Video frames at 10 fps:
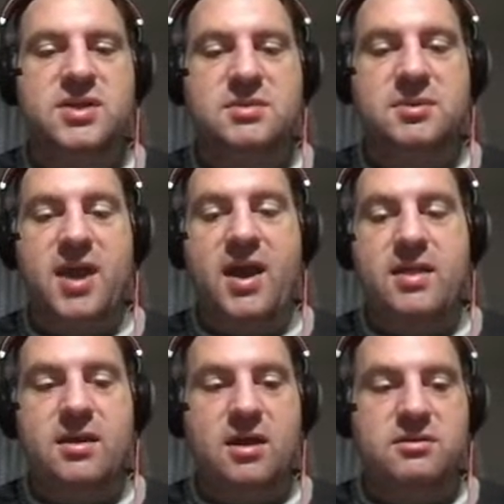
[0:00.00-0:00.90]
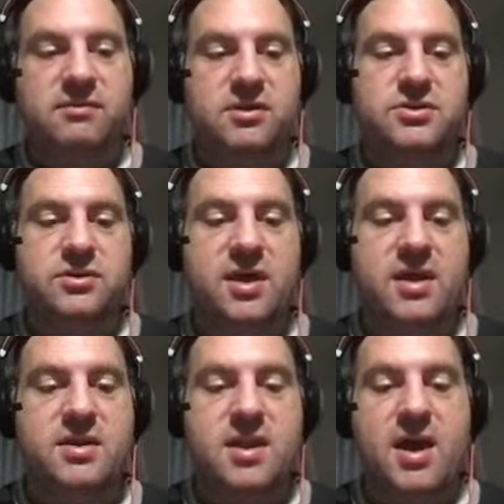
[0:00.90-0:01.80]
has been highly controversial
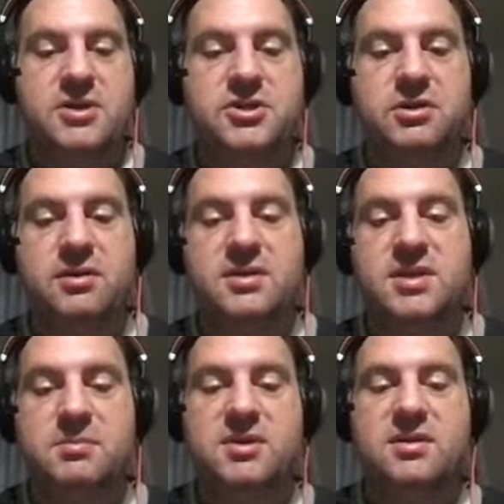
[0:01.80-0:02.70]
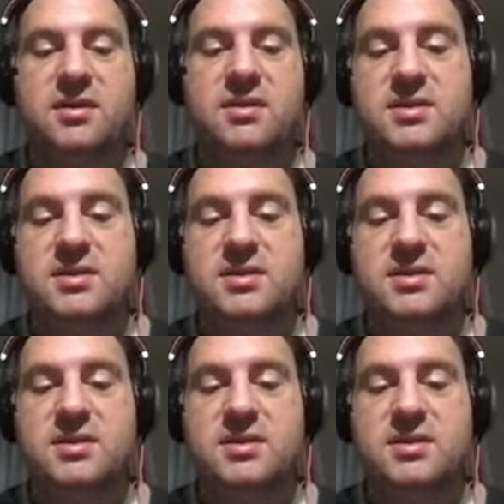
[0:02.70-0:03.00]
and not generally accepted in the